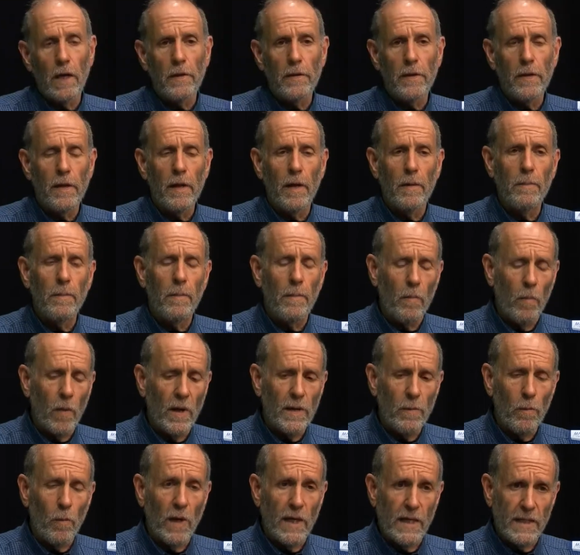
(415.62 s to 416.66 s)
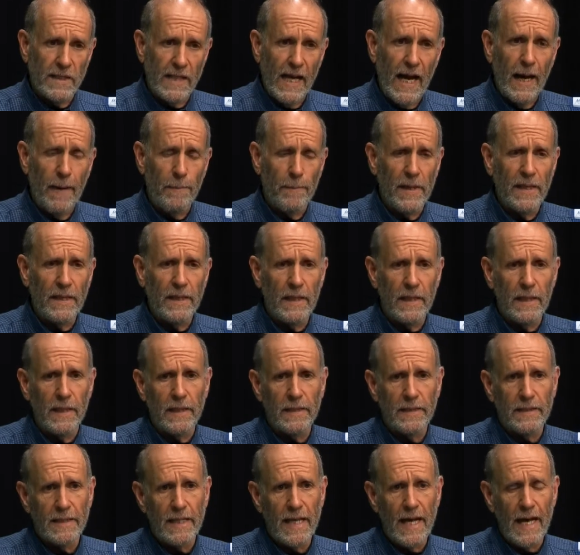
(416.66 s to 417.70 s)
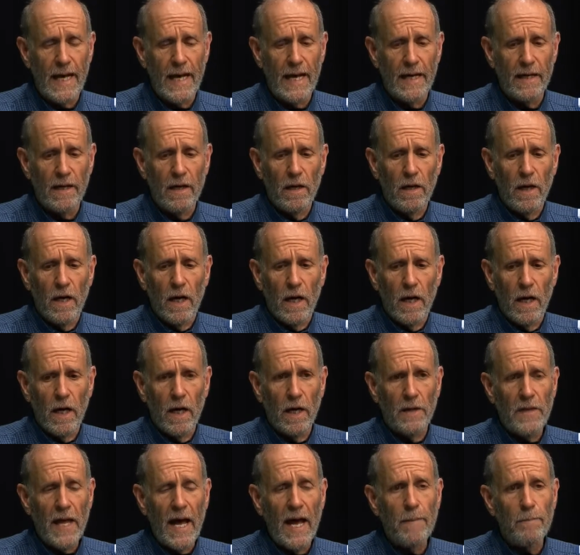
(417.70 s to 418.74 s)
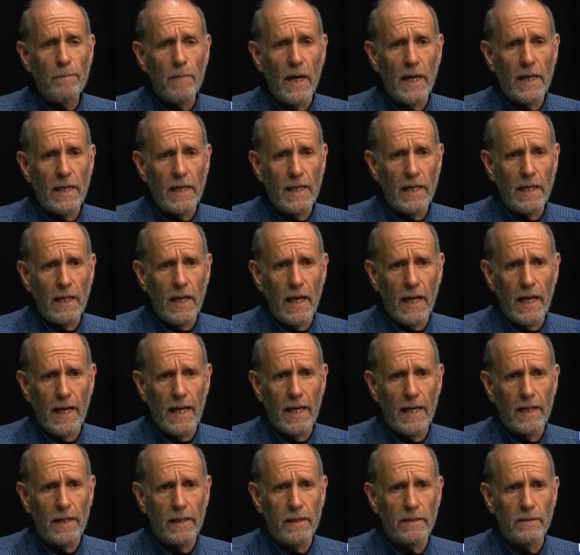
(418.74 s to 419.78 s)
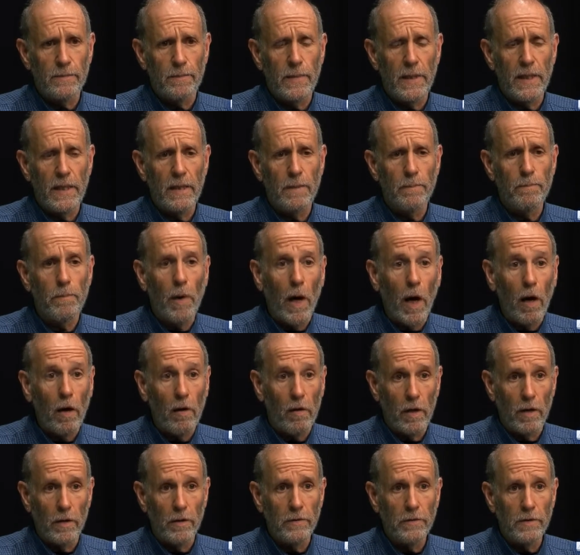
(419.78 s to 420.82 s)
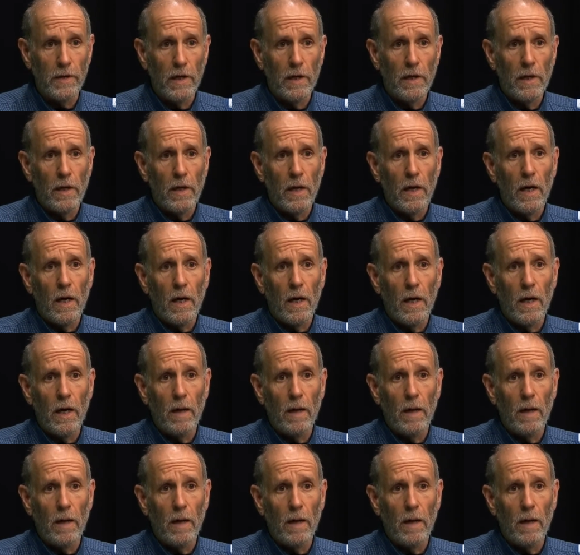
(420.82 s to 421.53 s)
the, what, what has happened is that uh, that money has been borrowed uh,